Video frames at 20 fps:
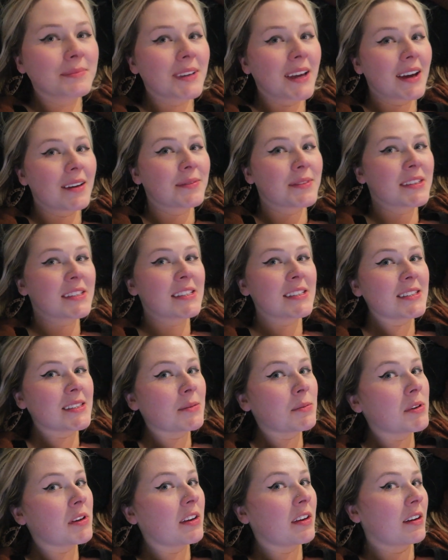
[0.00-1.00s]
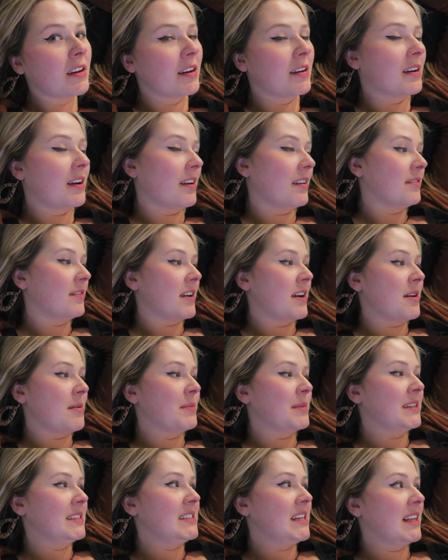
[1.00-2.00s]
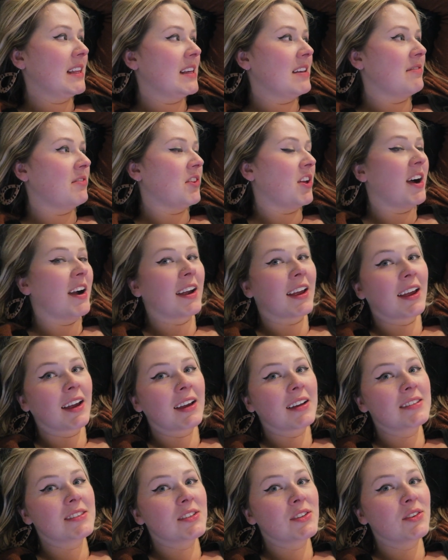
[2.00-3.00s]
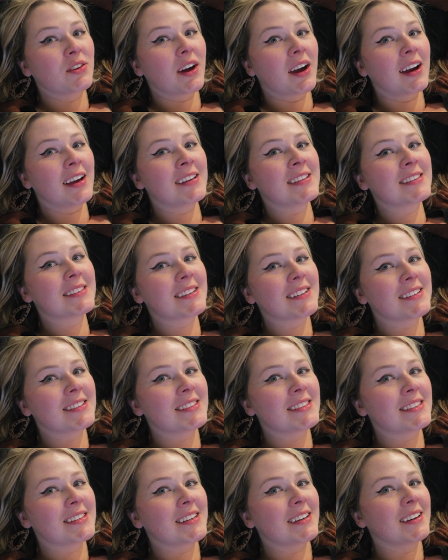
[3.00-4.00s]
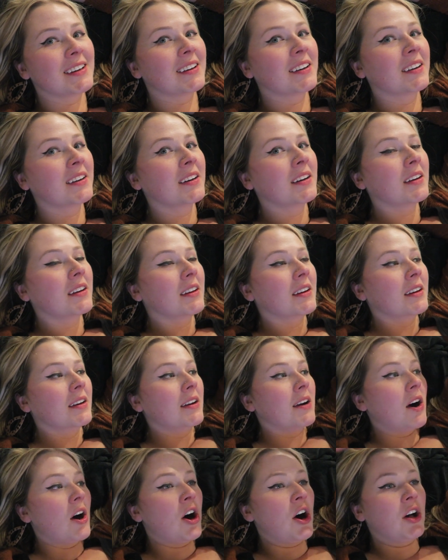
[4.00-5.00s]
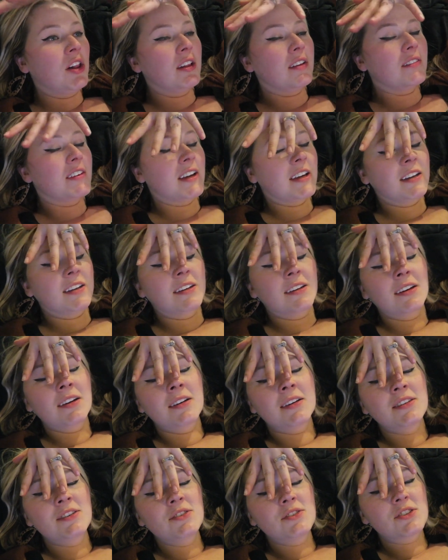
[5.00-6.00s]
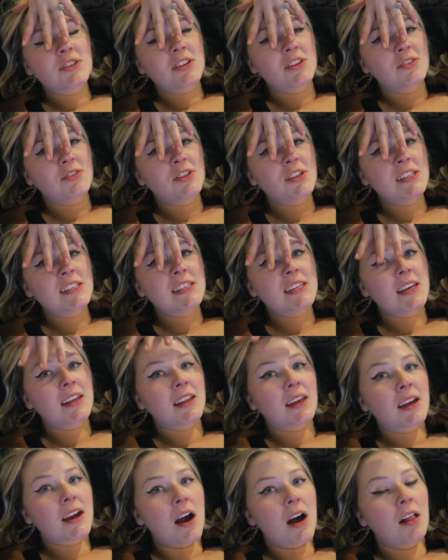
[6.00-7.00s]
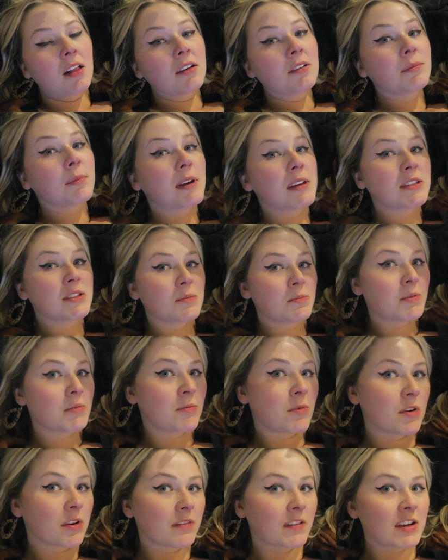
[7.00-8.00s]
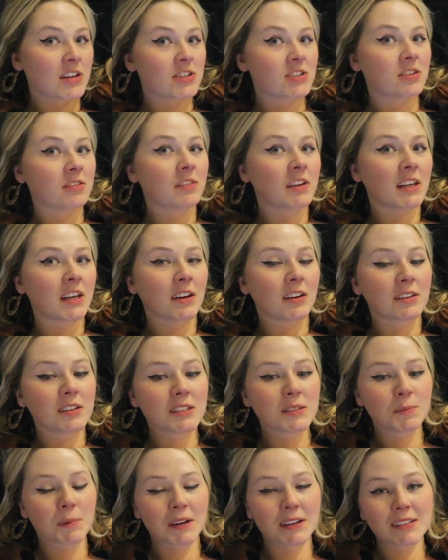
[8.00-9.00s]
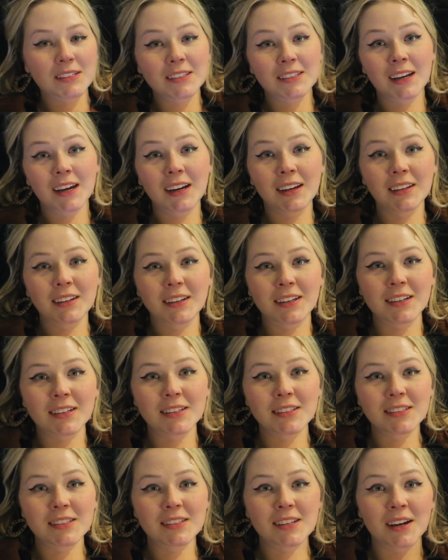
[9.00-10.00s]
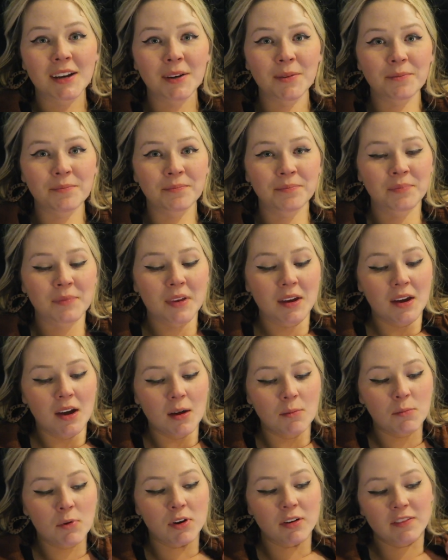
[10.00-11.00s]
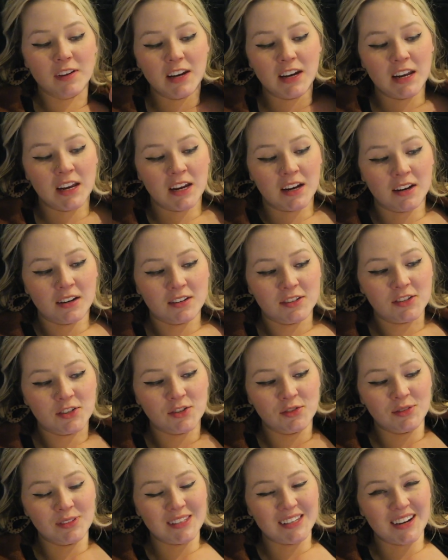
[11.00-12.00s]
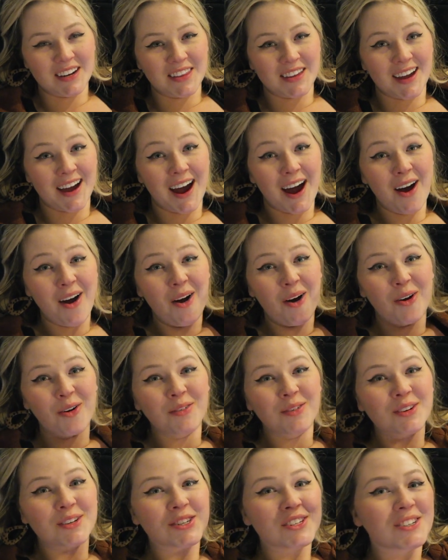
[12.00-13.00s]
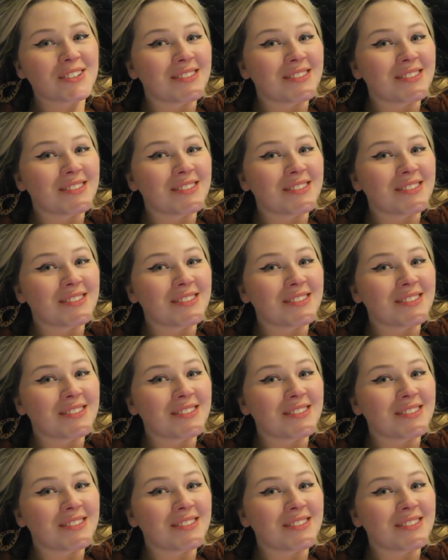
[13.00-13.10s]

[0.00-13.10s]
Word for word: yeah, this is the beauty of um, daily vlogging as you guys get to see all of it. Usually you just see like all of my super motivational videos, but tonight is um, motivating to sit on the couch.